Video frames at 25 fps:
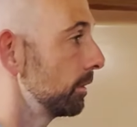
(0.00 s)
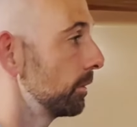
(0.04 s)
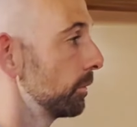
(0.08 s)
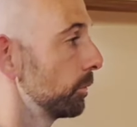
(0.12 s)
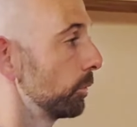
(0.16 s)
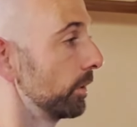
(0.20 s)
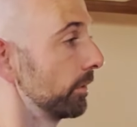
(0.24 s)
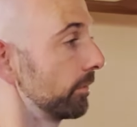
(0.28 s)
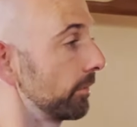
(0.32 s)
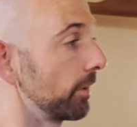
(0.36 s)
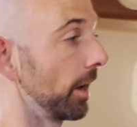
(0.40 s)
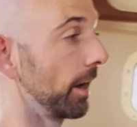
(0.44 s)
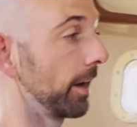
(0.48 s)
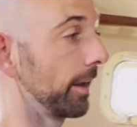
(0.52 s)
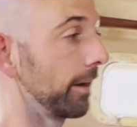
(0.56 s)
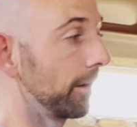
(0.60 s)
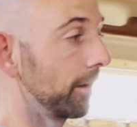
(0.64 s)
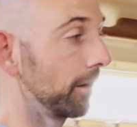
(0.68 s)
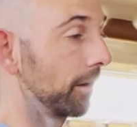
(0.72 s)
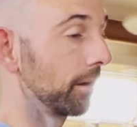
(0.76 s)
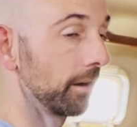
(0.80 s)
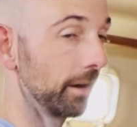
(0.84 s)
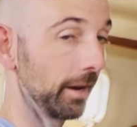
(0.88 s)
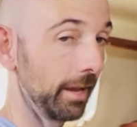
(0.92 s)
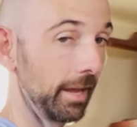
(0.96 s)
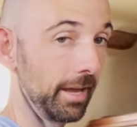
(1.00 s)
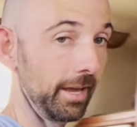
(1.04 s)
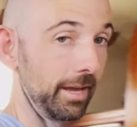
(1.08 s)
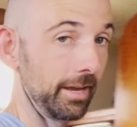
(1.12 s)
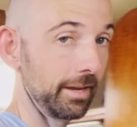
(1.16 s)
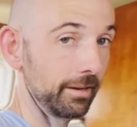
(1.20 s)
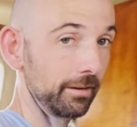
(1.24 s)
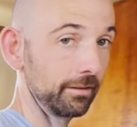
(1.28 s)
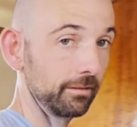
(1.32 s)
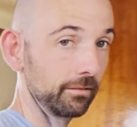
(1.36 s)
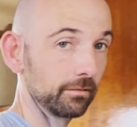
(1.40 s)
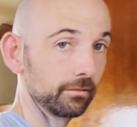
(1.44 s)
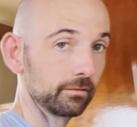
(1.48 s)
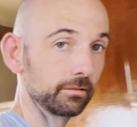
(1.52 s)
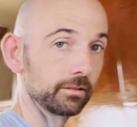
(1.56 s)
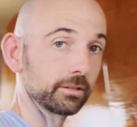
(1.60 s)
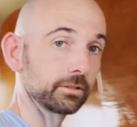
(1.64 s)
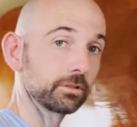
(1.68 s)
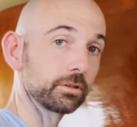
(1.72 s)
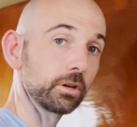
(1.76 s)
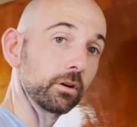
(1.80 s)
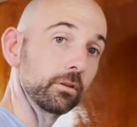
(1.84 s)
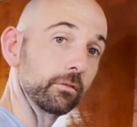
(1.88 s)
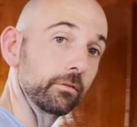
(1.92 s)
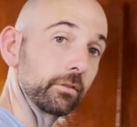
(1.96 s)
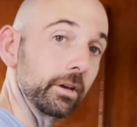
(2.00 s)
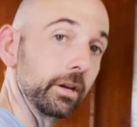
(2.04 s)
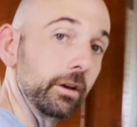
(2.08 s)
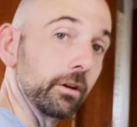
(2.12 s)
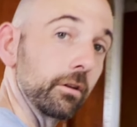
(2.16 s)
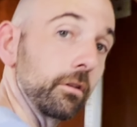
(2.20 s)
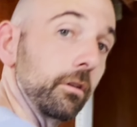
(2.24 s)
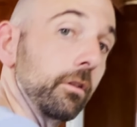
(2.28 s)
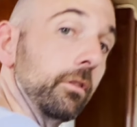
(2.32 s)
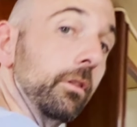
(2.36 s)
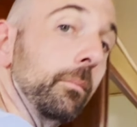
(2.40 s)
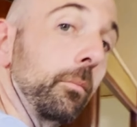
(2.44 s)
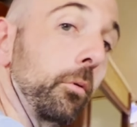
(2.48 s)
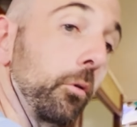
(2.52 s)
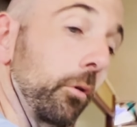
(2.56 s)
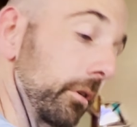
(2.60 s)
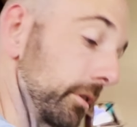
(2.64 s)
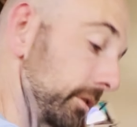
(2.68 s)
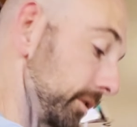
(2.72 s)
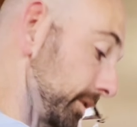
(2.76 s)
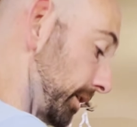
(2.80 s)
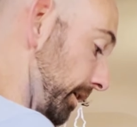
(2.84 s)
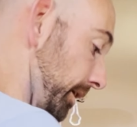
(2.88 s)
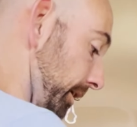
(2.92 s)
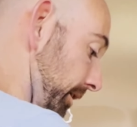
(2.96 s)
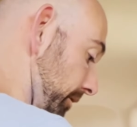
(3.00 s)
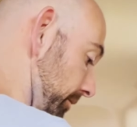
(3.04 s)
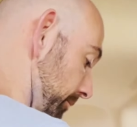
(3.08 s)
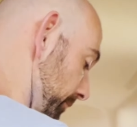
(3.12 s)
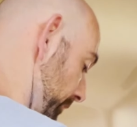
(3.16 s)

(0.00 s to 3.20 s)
we've got our head that's over here on the port side of the